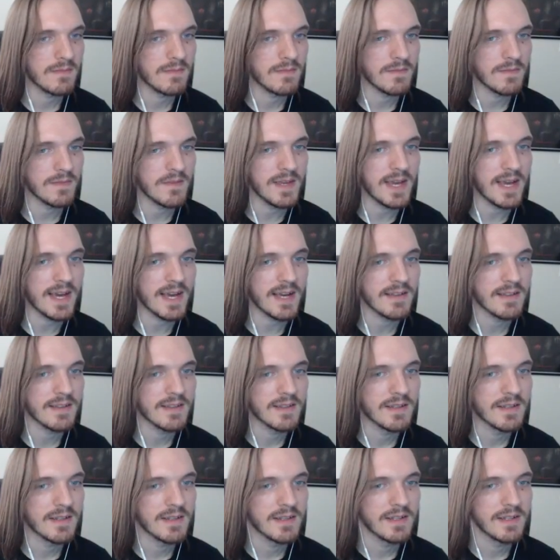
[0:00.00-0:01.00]
Yeah.
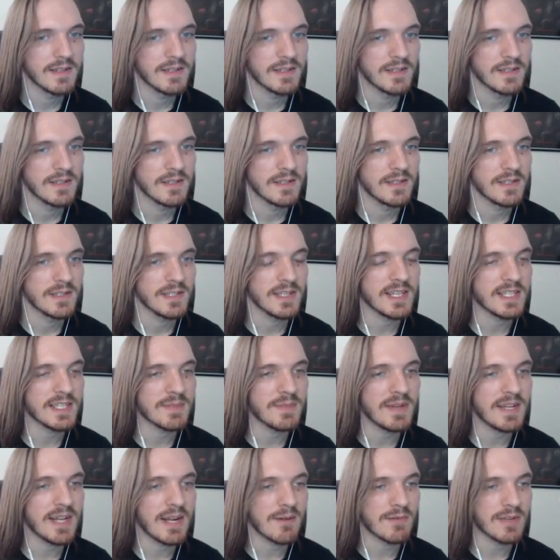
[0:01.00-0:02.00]
So that's
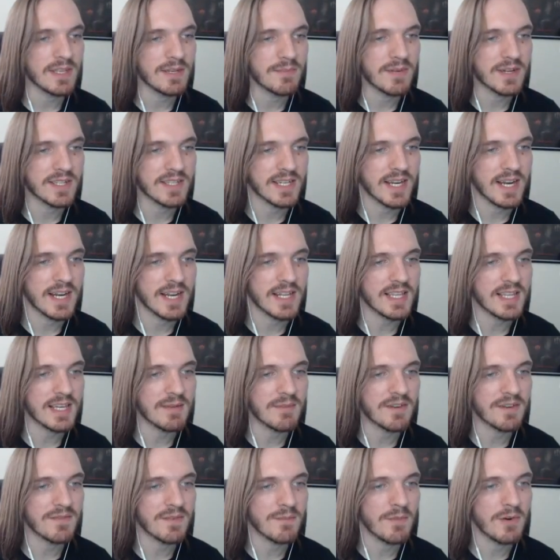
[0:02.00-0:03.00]
me not really pressing anything,
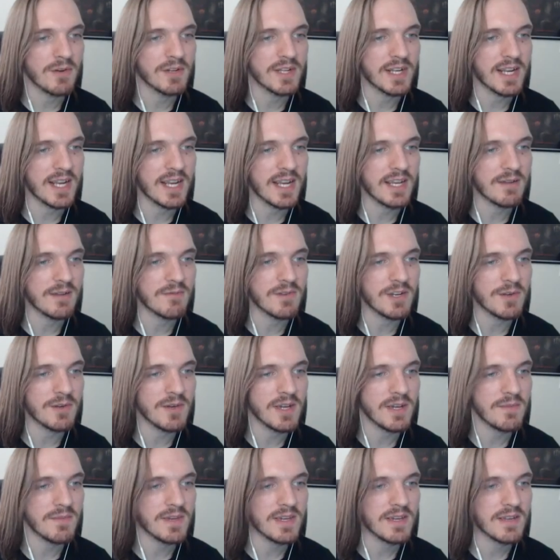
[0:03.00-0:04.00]
but if I'm holding in when you
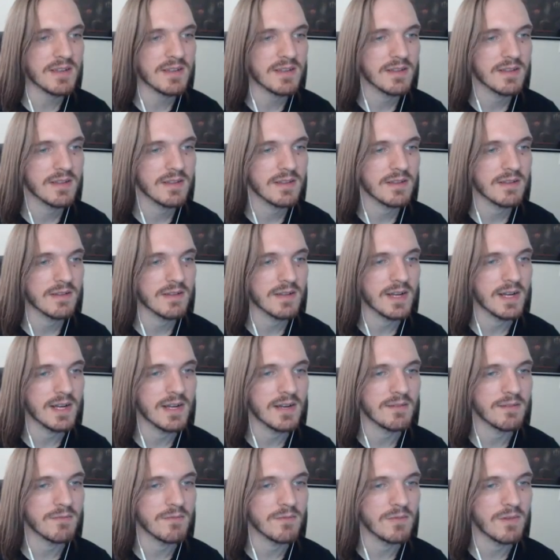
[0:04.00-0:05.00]
hit me,
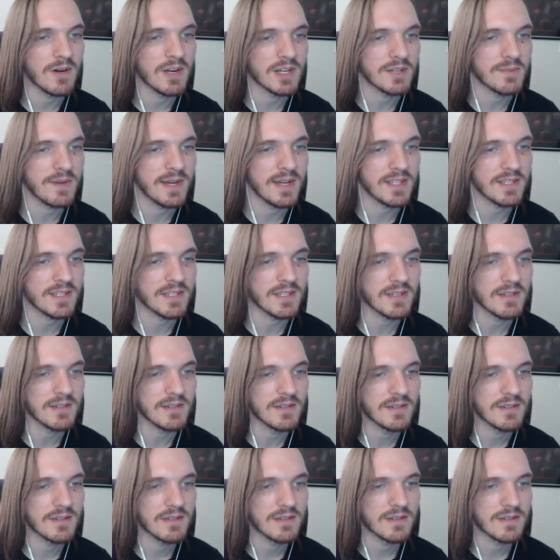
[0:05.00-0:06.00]
I walked past you.
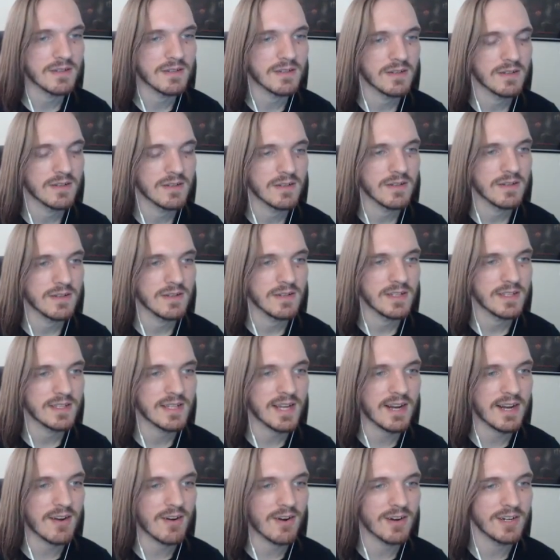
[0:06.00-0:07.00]
It's
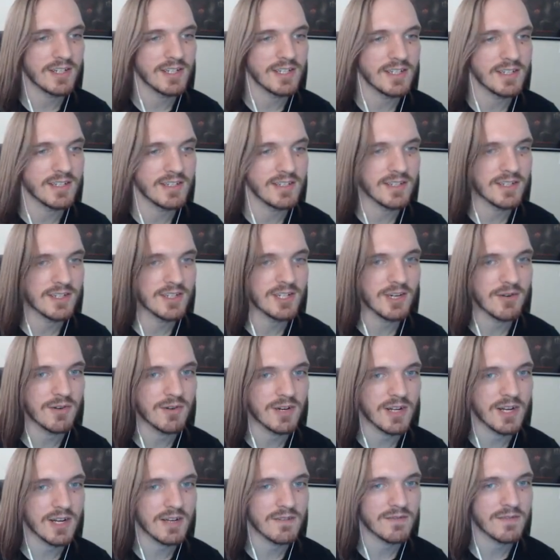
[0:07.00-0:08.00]
kind of hard to show it
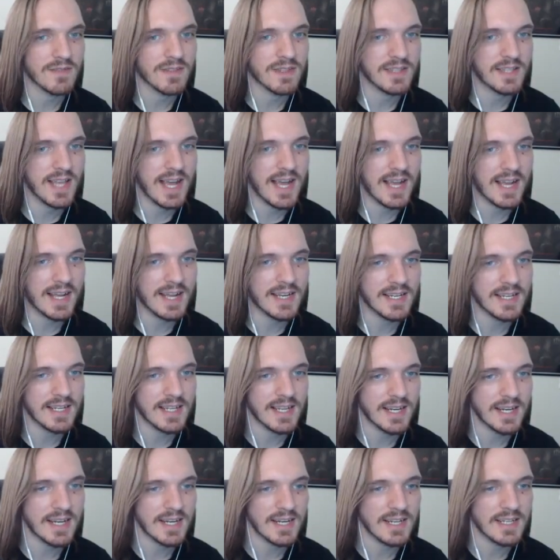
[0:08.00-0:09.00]
off. That I didn't
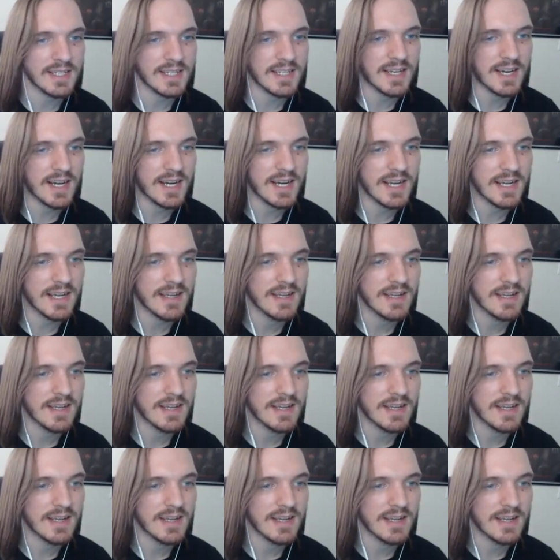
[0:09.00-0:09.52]
get any DI.